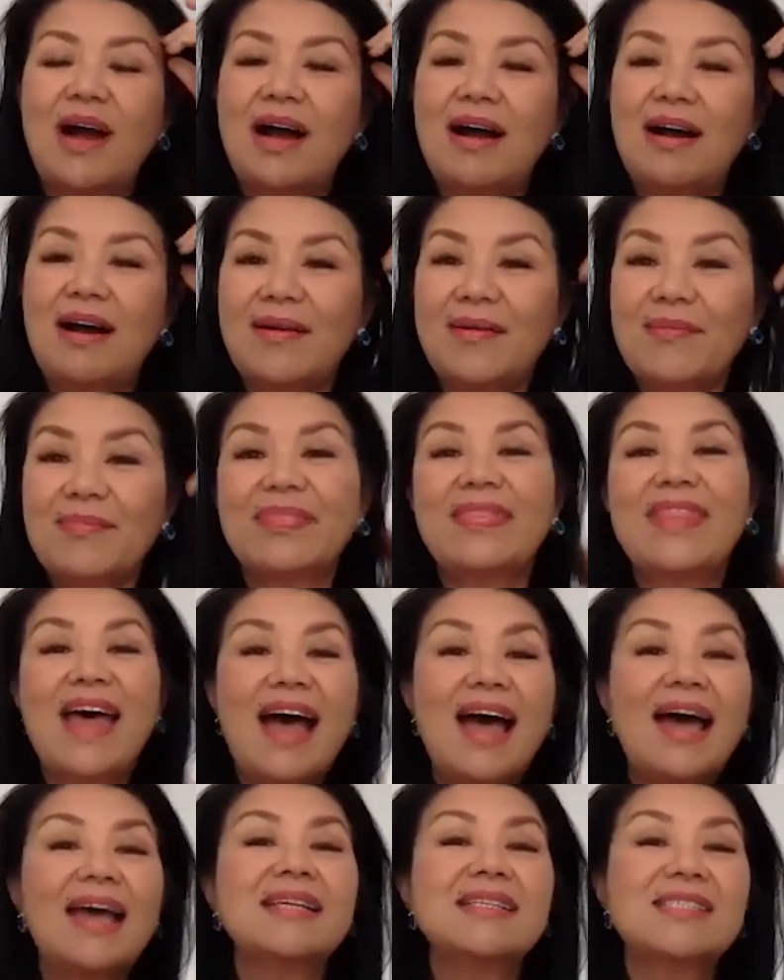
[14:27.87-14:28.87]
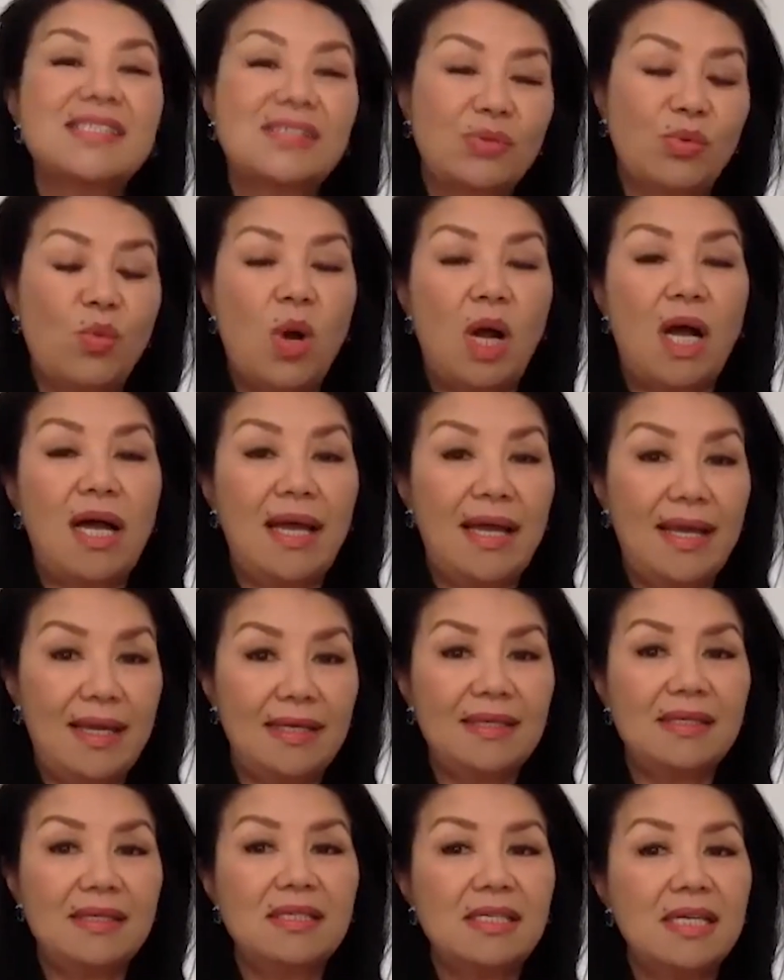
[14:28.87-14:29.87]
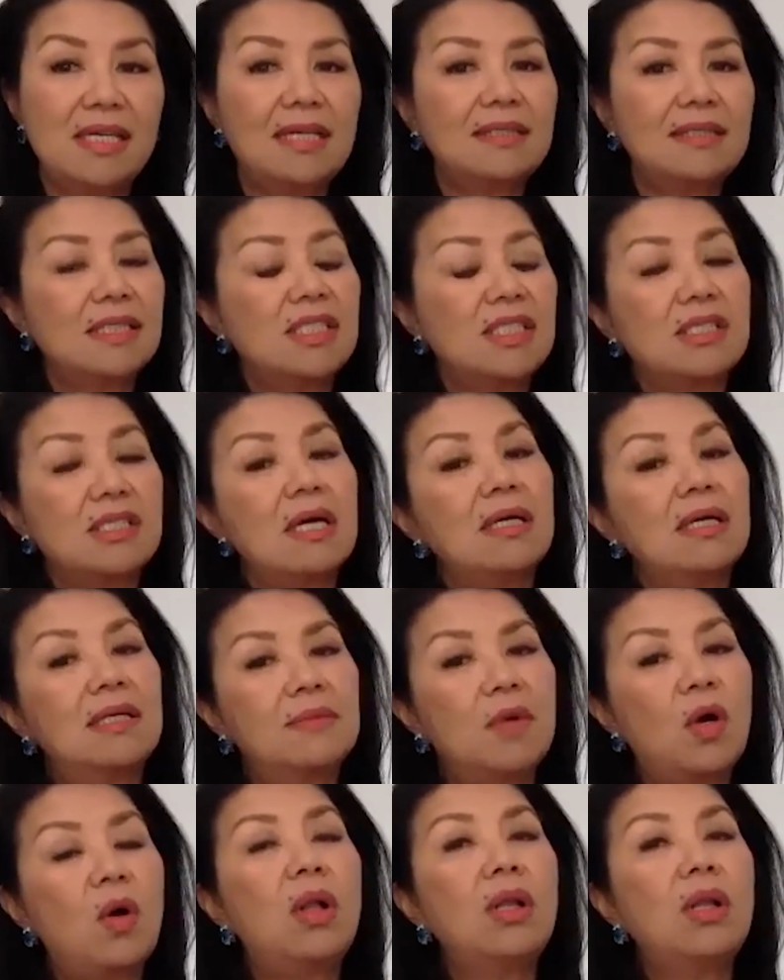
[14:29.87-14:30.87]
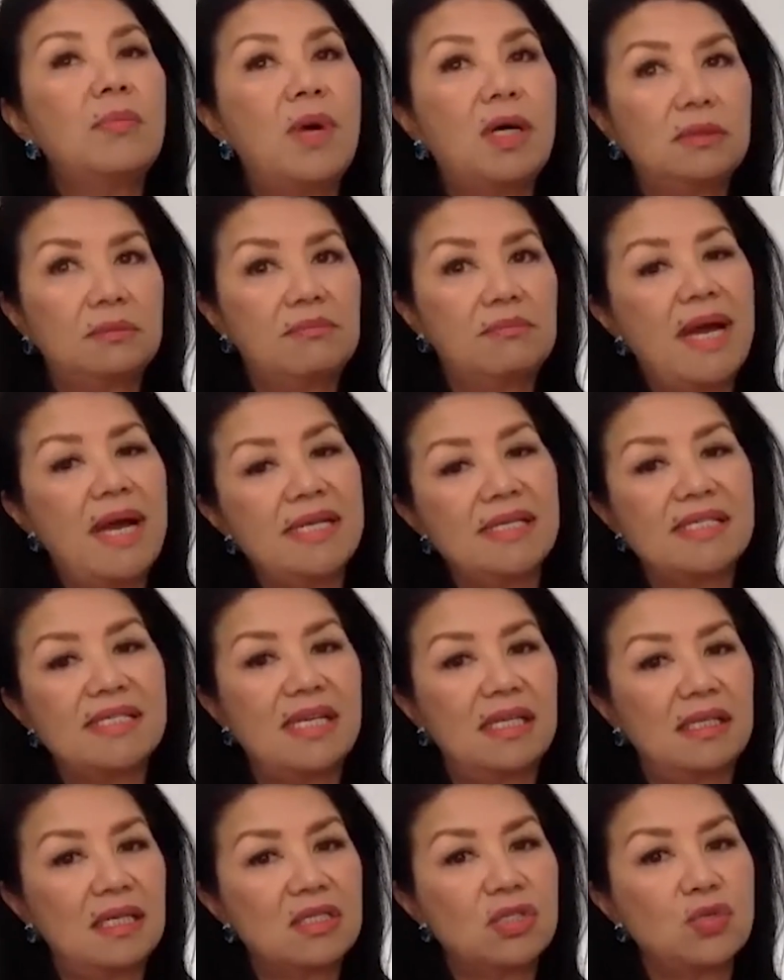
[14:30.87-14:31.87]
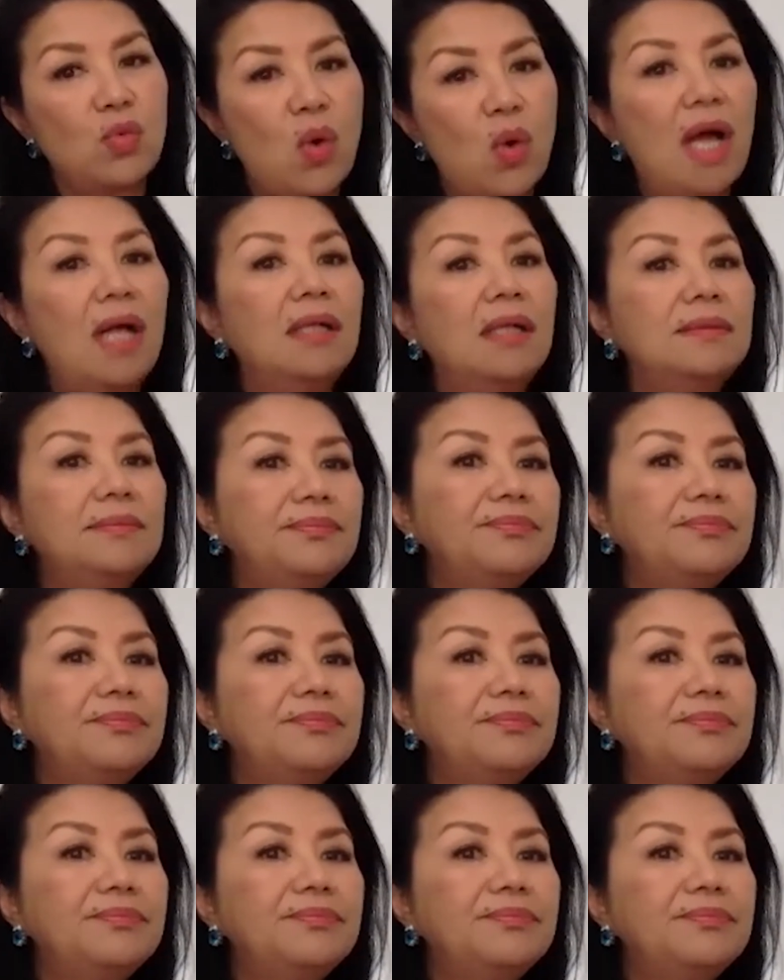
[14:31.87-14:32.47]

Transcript: um, that is why yeah it's uh, all about mindset as well